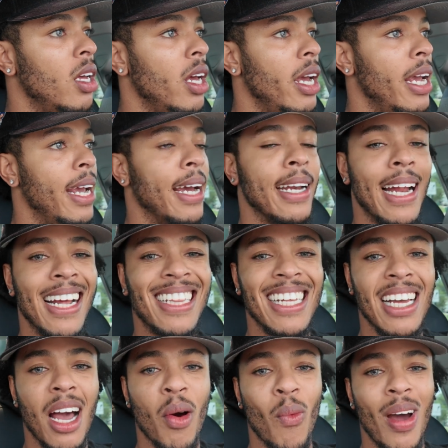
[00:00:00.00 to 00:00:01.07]
And I
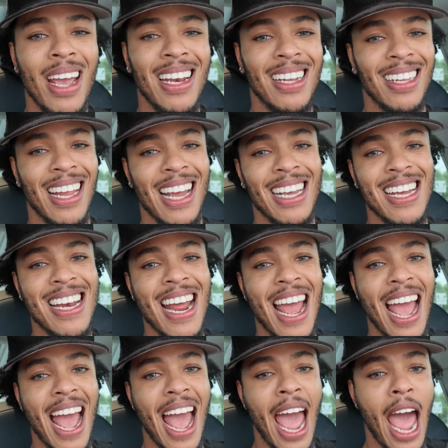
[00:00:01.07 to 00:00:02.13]
think I waited like an
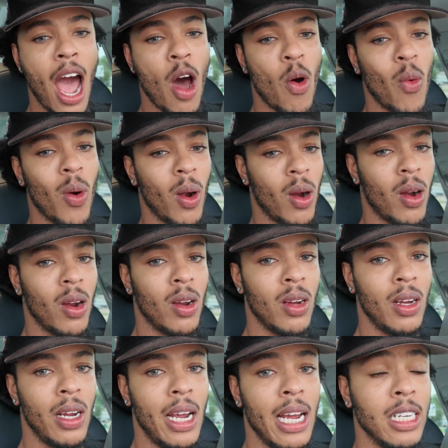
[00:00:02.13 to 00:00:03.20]
hour.
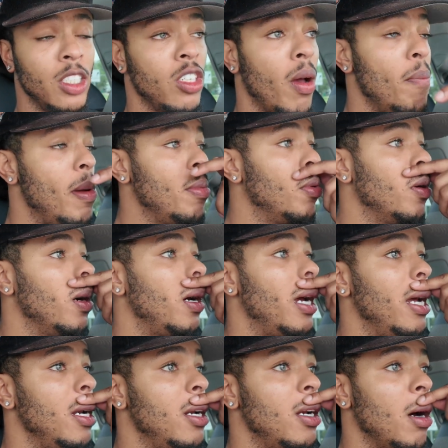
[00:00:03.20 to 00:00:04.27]
And some people
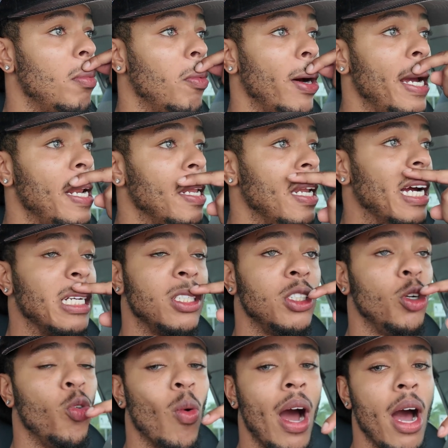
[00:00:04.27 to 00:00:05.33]
ended up waiting like
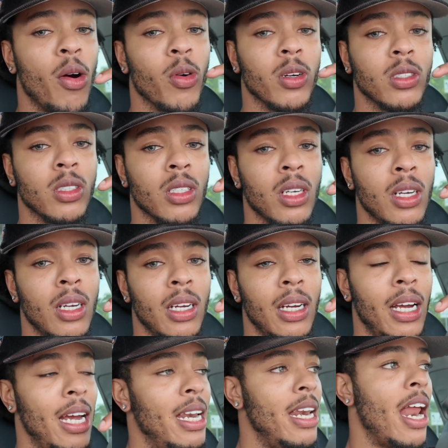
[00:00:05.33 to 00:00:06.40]
2 hours
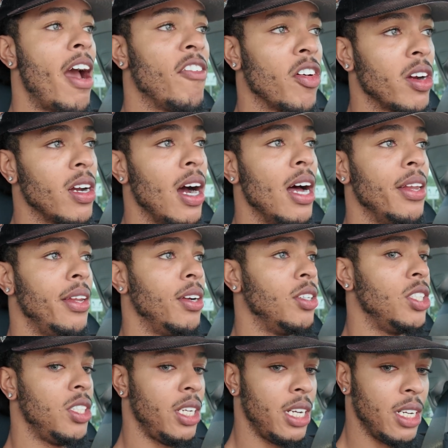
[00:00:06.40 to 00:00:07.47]
and never got their
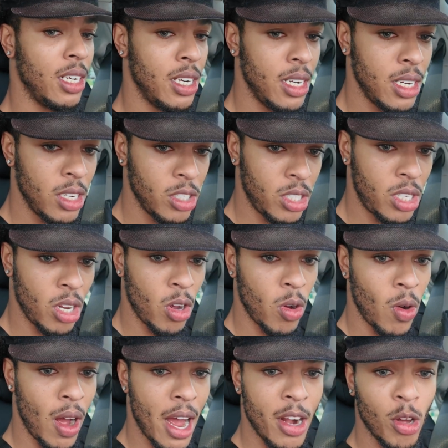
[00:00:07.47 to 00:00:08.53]
shit.
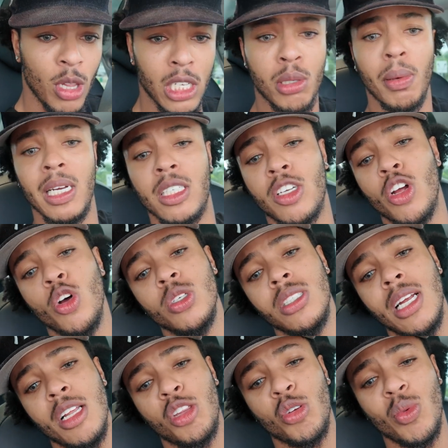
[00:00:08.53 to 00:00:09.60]
So I know this place closed
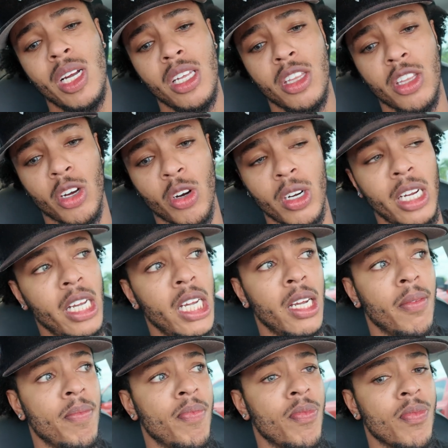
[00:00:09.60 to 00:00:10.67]
at 3:30.
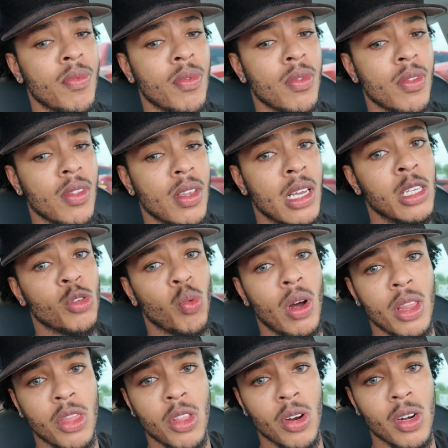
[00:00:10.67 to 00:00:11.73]
It's
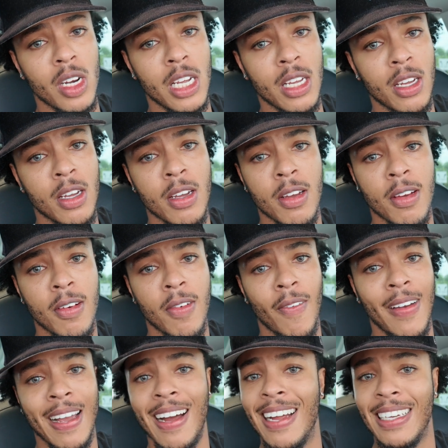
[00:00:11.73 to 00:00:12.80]
1:30.
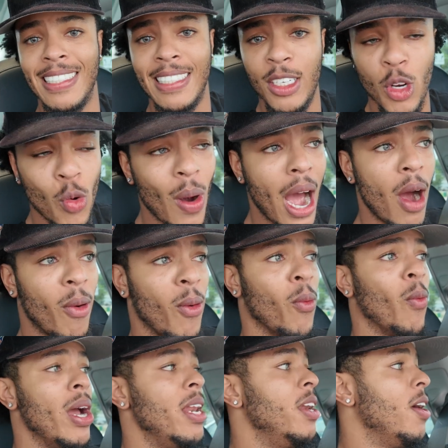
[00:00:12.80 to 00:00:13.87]
We got 2-hour
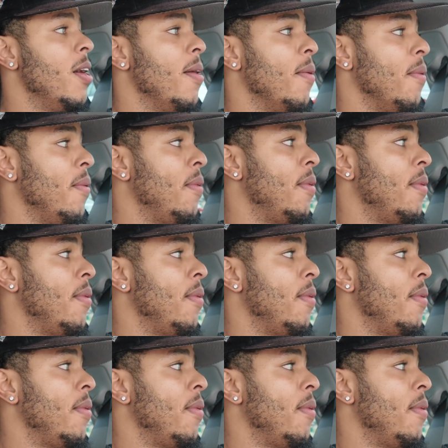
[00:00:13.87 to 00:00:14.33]
window.